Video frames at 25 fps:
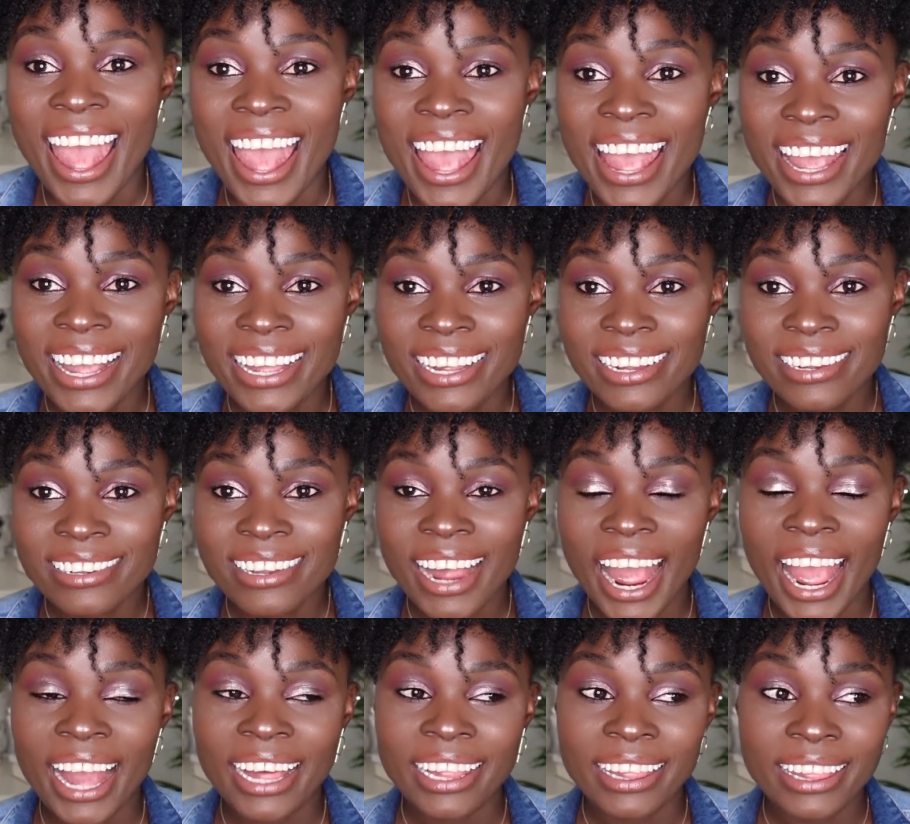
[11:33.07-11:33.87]
And
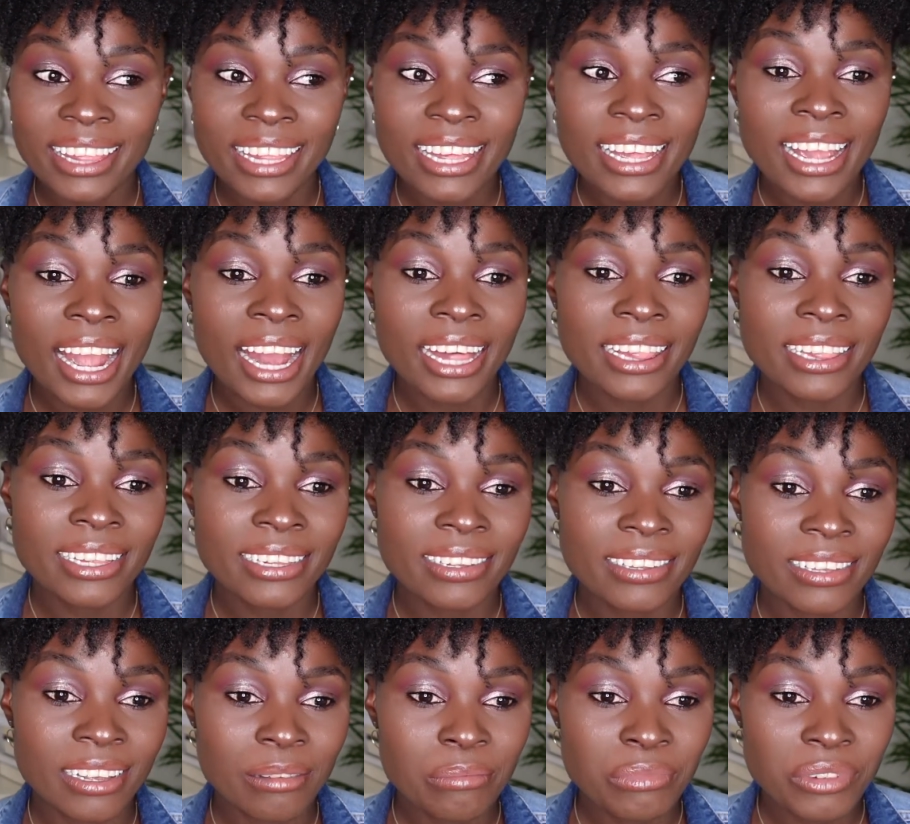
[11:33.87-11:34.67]
I think at the
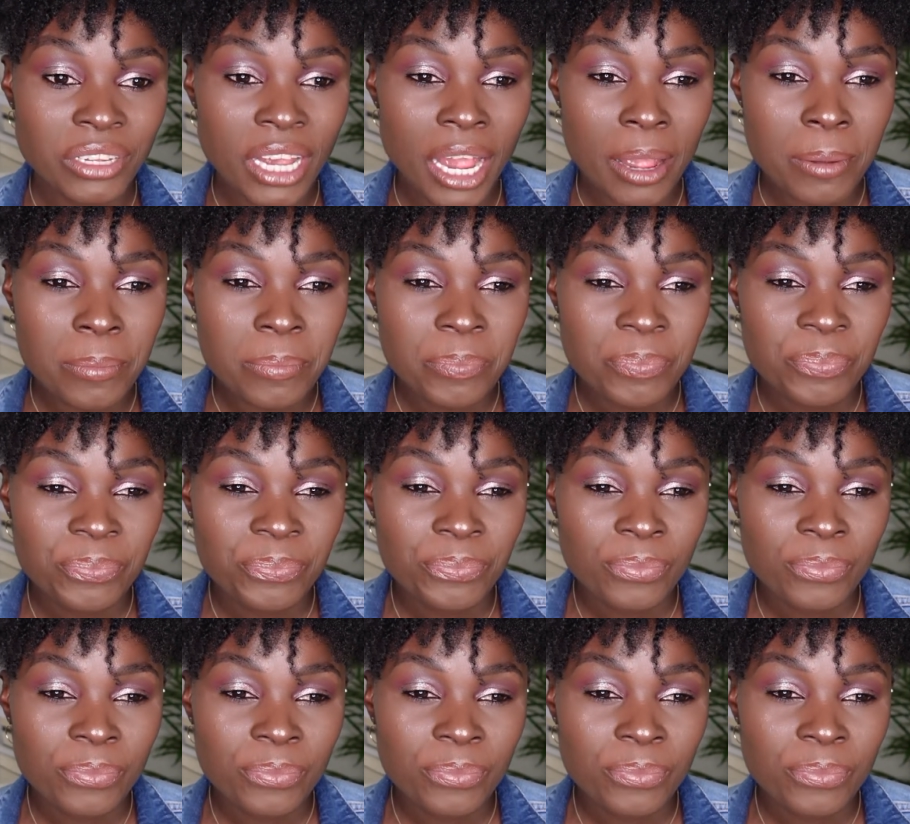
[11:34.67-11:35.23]
same time,